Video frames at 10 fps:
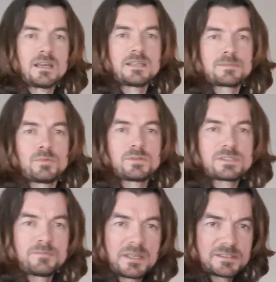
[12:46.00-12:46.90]
suppose
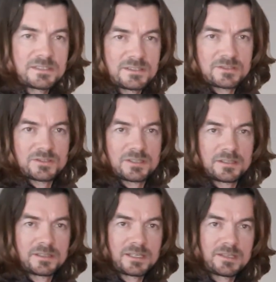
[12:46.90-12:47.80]
the message
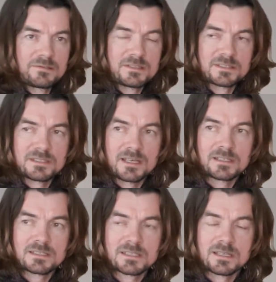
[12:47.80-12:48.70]
here is
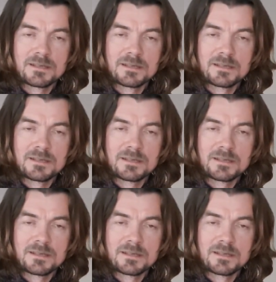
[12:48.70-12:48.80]
that